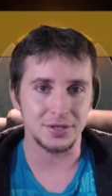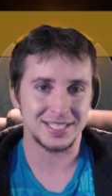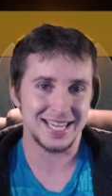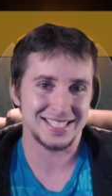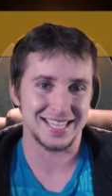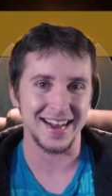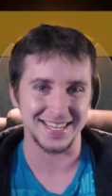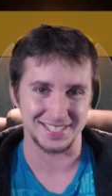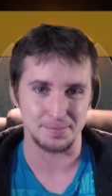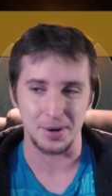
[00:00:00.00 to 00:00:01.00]
did die
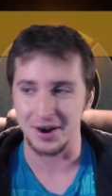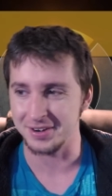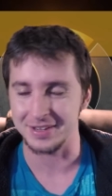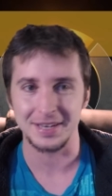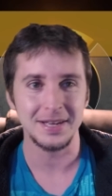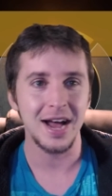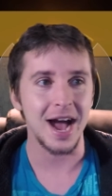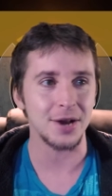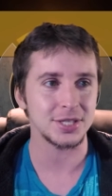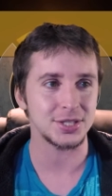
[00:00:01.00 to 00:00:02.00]
as a part of it.
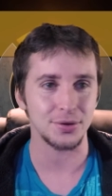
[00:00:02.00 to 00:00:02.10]
I just